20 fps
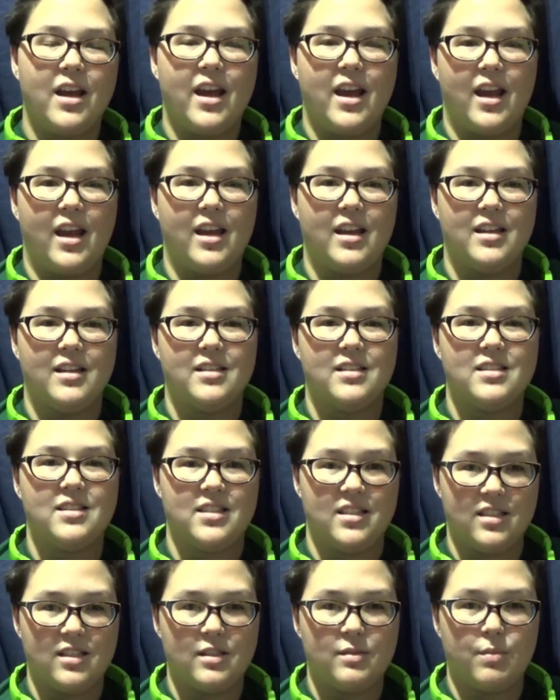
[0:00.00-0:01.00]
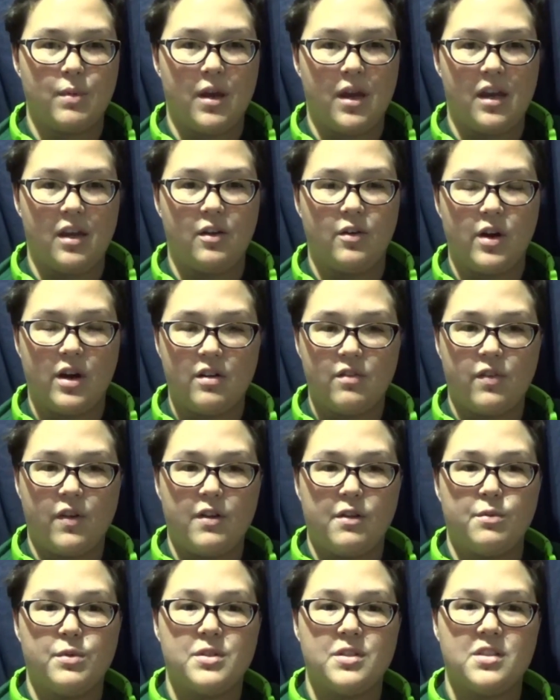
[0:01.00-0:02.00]
and since my
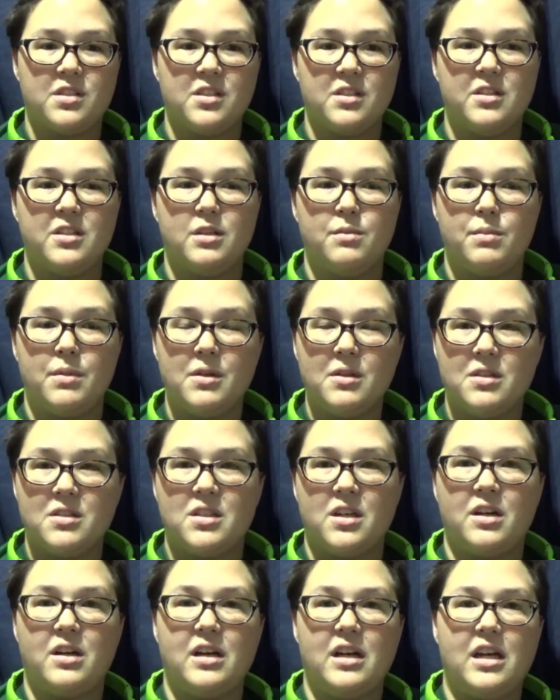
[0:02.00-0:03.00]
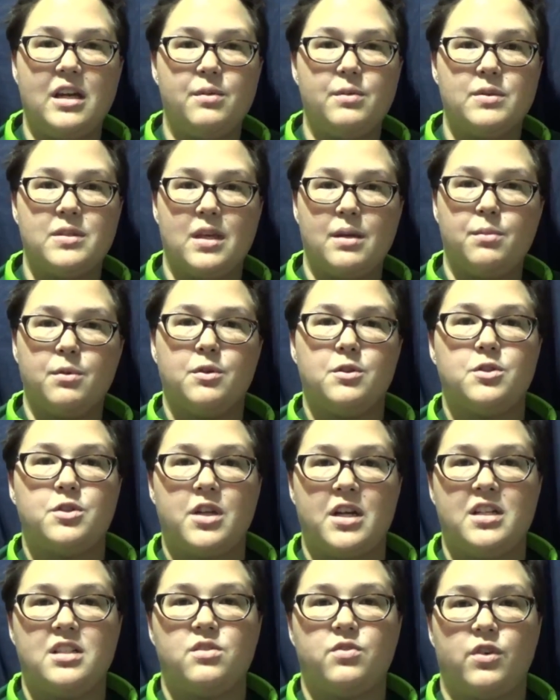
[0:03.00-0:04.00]
grandfather was still in the military, he was able to
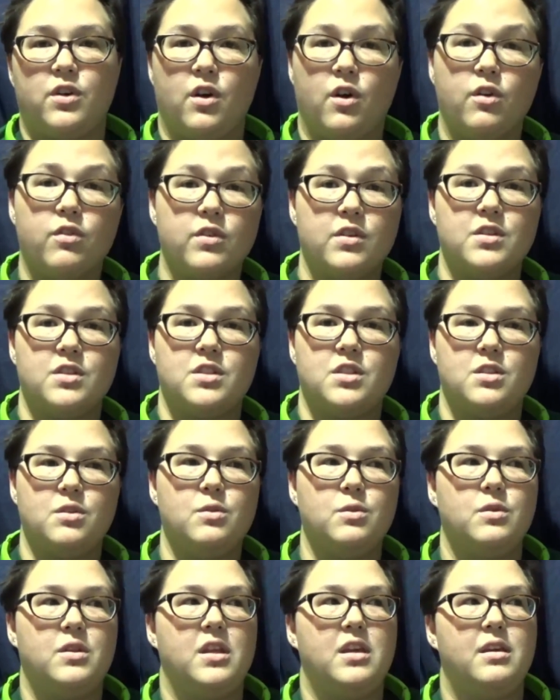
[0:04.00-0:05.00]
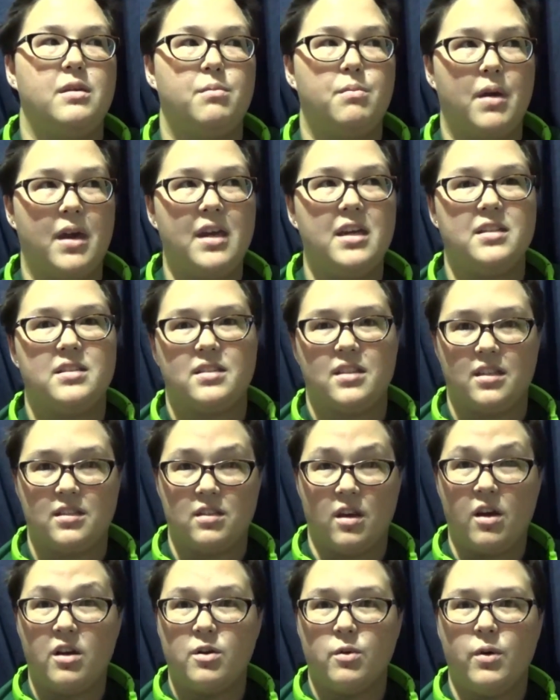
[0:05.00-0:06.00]
transfer over to the base that's
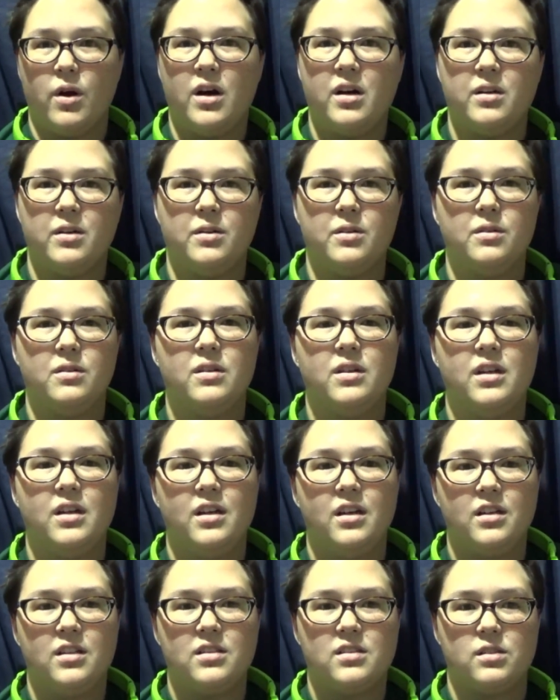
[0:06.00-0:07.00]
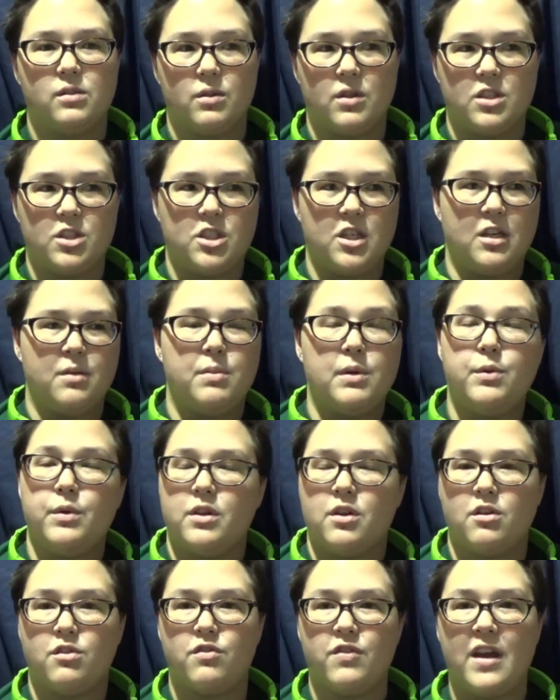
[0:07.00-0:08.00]
on Oahu so that she could be with
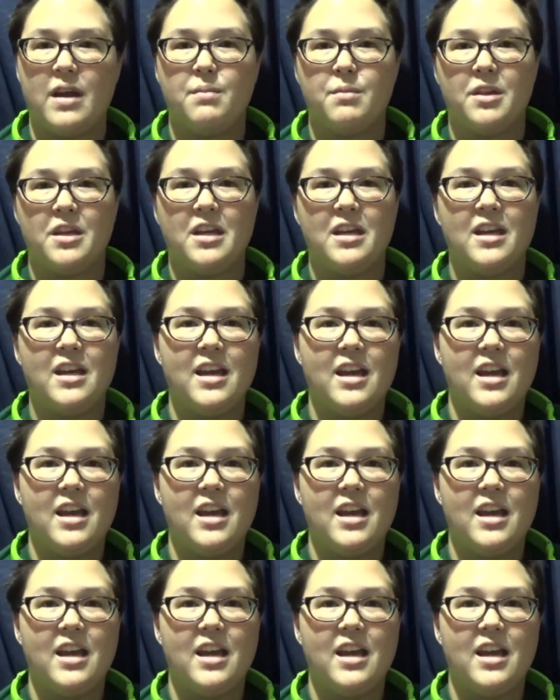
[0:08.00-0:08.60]
her family.